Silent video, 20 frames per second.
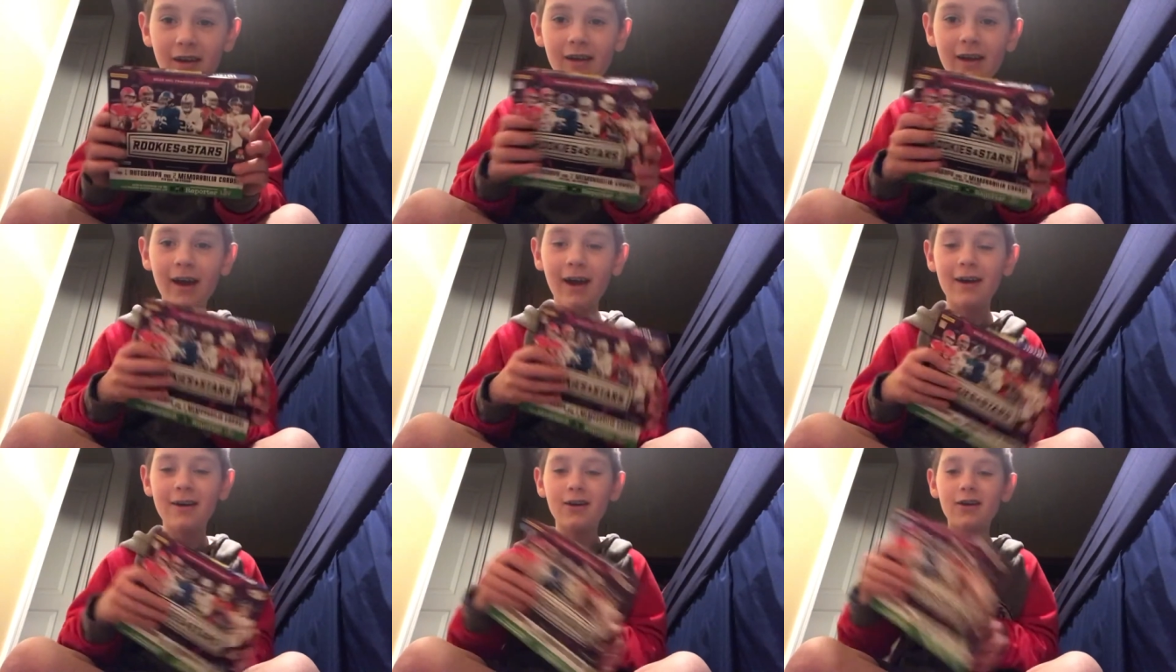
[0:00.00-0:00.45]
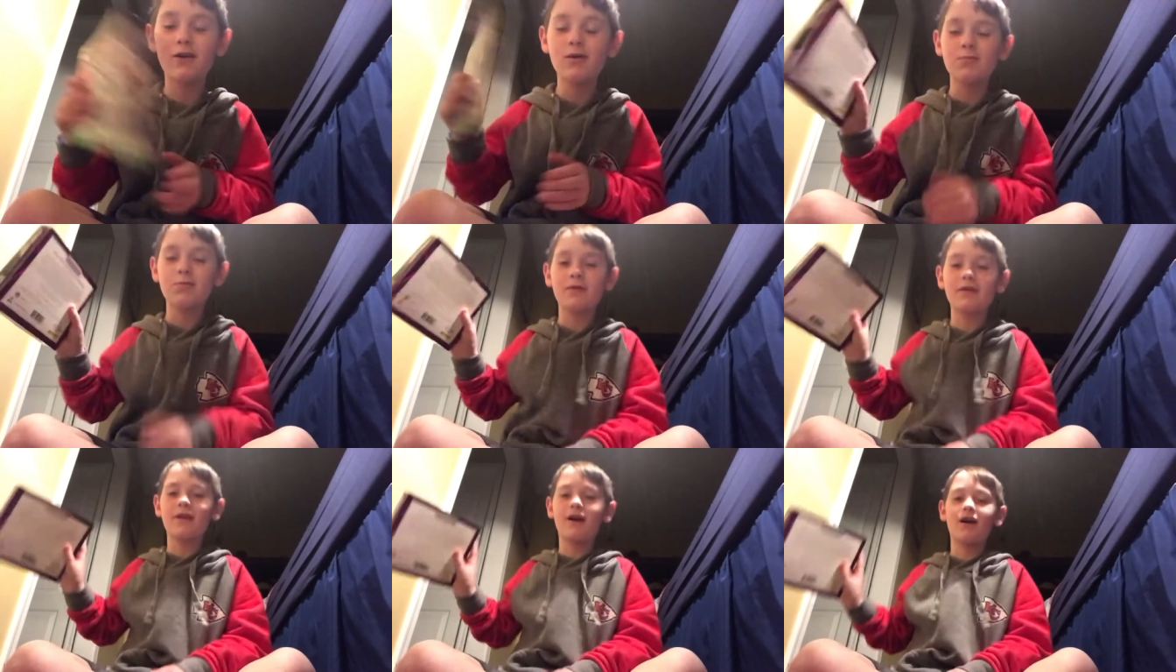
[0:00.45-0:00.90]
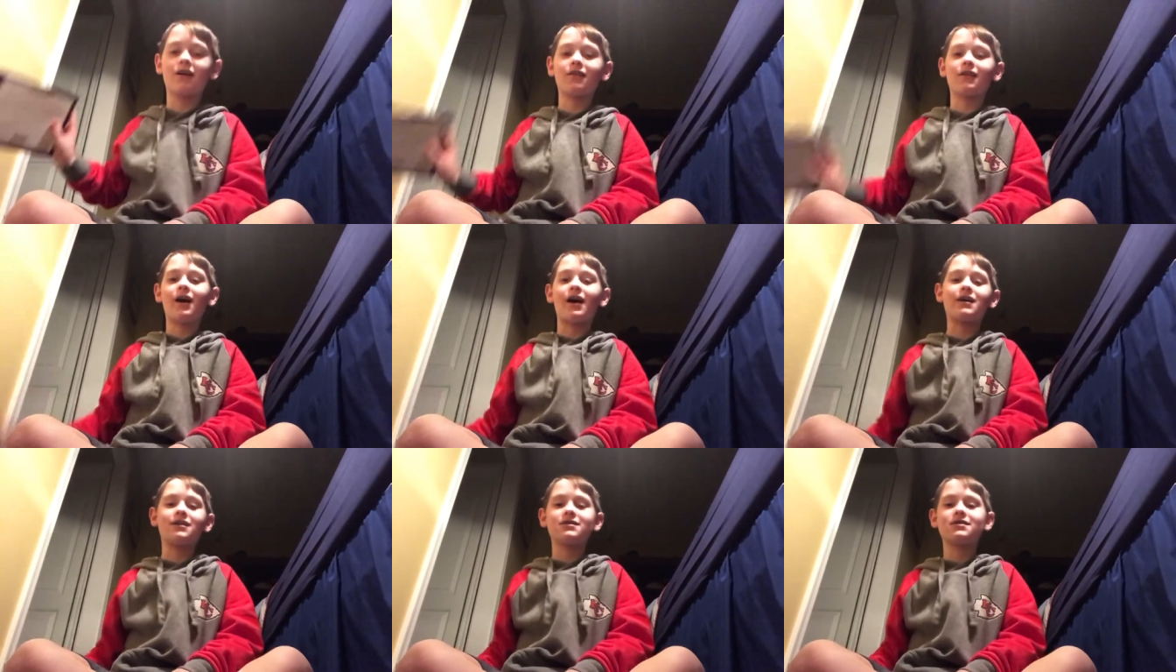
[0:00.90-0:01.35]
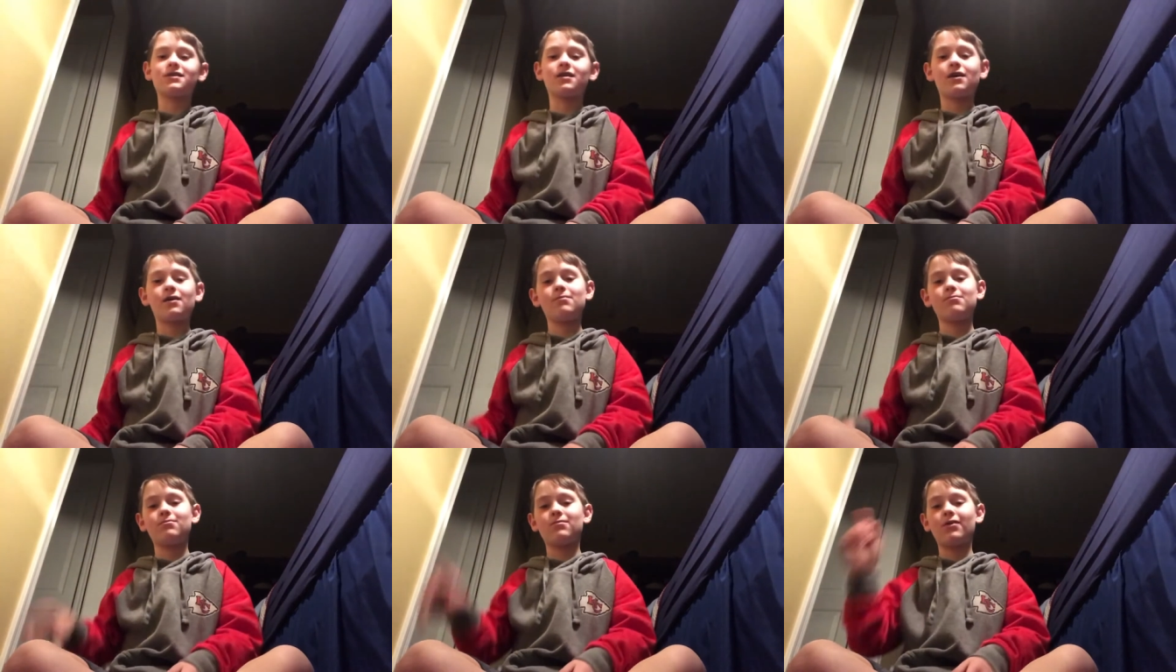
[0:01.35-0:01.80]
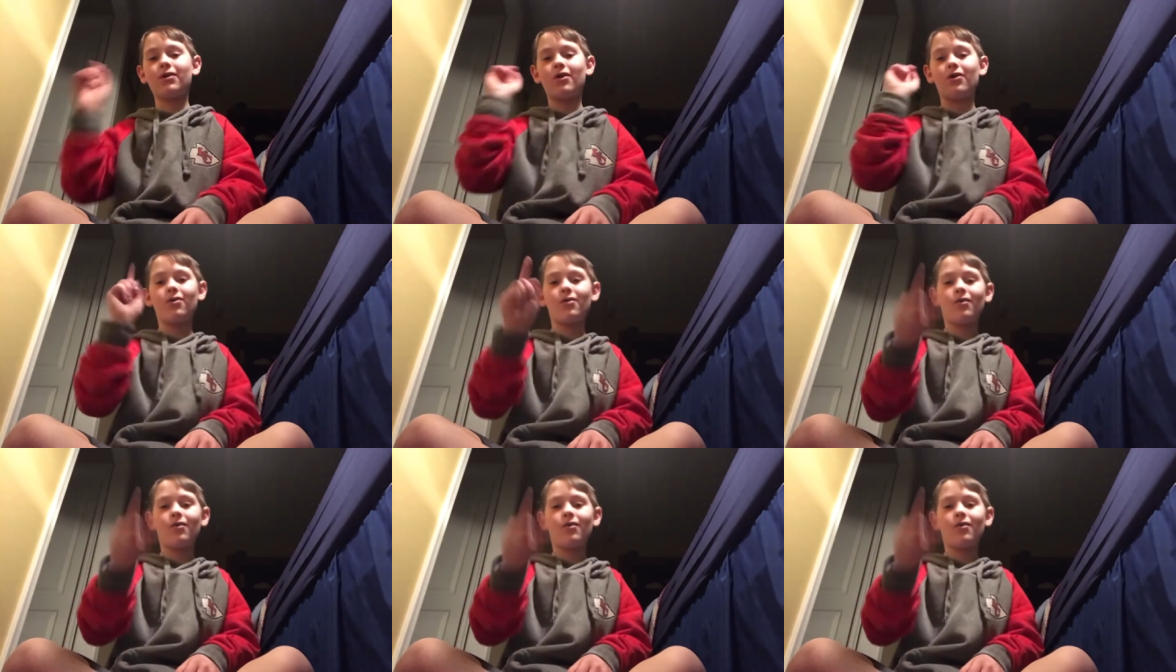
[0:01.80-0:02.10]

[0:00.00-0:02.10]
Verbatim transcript: Yeah, I opened that last time, bro.